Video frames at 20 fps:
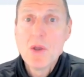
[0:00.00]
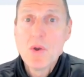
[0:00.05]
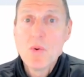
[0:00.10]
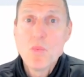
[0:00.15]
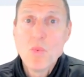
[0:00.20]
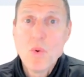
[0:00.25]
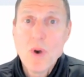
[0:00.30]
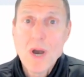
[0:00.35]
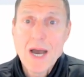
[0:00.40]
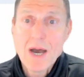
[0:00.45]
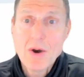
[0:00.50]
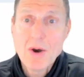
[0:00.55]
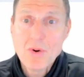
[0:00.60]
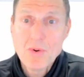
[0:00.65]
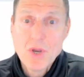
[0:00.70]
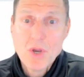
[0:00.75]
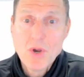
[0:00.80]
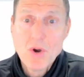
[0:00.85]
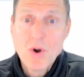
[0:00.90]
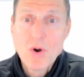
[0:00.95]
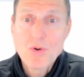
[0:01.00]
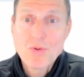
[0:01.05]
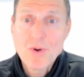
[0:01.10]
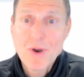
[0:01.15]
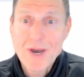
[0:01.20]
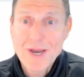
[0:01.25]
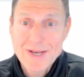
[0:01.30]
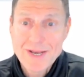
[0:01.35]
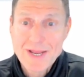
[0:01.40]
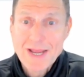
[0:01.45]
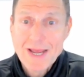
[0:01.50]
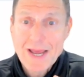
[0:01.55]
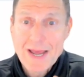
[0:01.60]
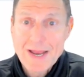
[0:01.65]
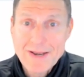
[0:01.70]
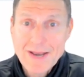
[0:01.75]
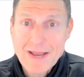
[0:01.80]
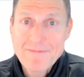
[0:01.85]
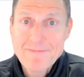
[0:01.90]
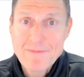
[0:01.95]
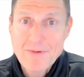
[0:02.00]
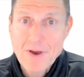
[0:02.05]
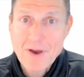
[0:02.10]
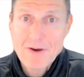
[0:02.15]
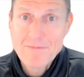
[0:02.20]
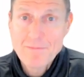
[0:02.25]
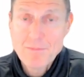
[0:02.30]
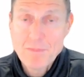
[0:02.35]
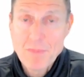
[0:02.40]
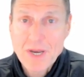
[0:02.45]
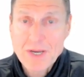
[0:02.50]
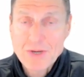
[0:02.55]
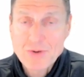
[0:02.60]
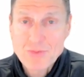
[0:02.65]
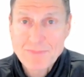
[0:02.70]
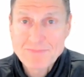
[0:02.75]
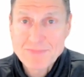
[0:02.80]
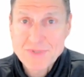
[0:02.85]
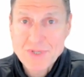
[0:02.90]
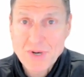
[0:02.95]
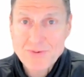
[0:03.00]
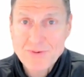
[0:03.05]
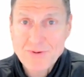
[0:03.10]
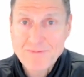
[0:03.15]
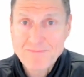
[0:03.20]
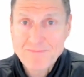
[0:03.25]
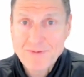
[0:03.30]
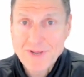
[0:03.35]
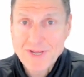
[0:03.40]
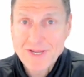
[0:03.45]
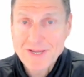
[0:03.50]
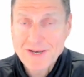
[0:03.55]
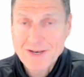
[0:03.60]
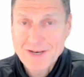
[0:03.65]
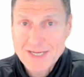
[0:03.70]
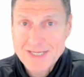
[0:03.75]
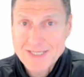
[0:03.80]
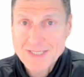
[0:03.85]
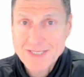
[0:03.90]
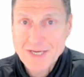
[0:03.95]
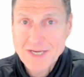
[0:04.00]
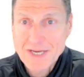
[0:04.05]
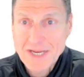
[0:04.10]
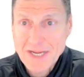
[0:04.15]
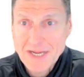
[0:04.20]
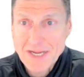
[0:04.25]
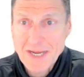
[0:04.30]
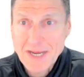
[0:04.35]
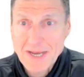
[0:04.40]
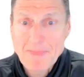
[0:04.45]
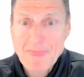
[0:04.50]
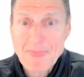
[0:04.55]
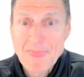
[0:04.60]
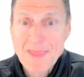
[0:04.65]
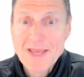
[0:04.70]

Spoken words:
Wow. All right. Enough of my cryptography lesson here.